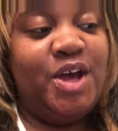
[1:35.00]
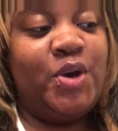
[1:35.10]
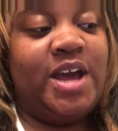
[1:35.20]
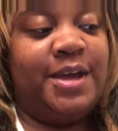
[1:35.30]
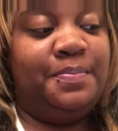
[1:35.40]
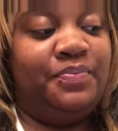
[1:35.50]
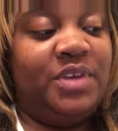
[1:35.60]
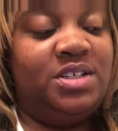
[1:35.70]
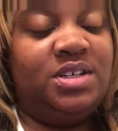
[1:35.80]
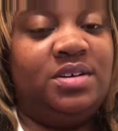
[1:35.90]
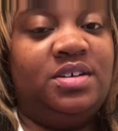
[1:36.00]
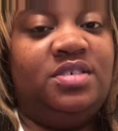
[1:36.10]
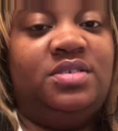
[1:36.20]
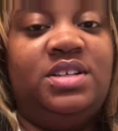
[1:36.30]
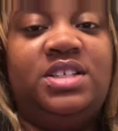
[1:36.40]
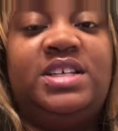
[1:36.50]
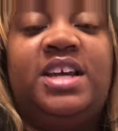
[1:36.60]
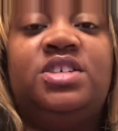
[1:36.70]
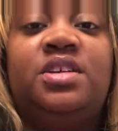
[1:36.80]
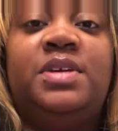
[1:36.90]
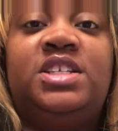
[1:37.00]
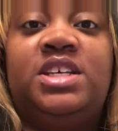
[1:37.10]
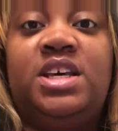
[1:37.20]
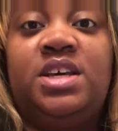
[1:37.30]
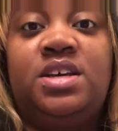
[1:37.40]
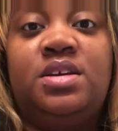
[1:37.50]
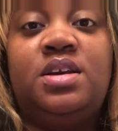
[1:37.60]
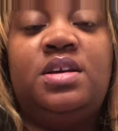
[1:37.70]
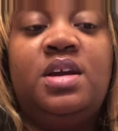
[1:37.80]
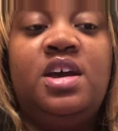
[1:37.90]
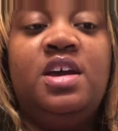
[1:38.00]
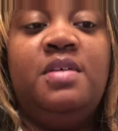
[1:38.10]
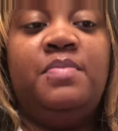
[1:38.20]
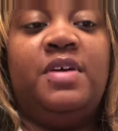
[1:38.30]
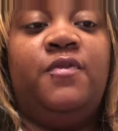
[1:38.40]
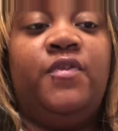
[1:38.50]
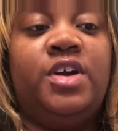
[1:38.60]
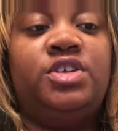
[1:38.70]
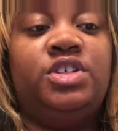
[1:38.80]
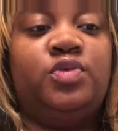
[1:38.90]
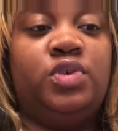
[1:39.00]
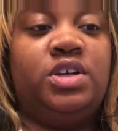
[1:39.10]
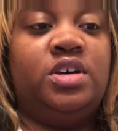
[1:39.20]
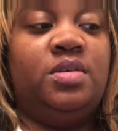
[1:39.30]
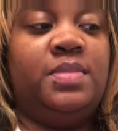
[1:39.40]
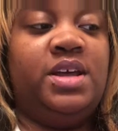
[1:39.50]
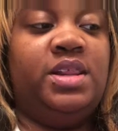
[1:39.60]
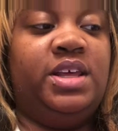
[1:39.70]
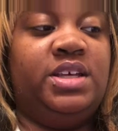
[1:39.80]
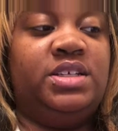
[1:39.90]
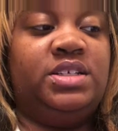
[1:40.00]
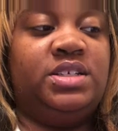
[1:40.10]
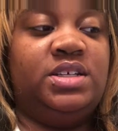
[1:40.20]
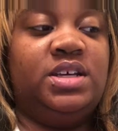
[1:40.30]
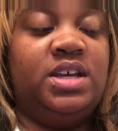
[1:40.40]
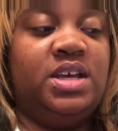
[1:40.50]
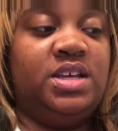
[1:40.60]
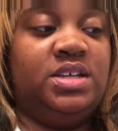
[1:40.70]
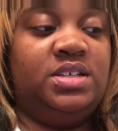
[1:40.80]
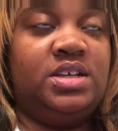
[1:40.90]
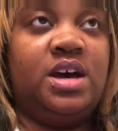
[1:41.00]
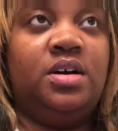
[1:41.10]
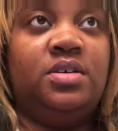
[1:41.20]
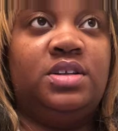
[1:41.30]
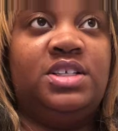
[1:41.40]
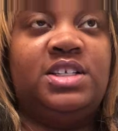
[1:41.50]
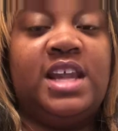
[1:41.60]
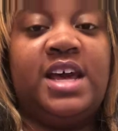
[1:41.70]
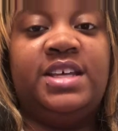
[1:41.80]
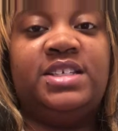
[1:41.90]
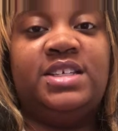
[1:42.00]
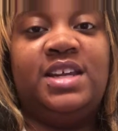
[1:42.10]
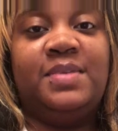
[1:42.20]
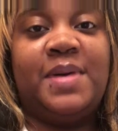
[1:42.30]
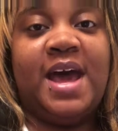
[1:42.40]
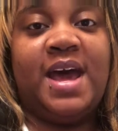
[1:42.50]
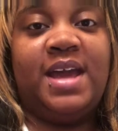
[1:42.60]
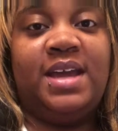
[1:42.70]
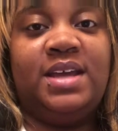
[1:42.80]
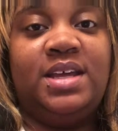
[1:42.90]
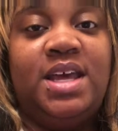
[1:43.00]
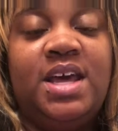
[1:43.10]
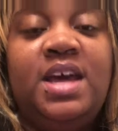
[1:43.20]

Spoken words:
Okay, so this is actually going to be 10. My first one on my list is called Slicethepie.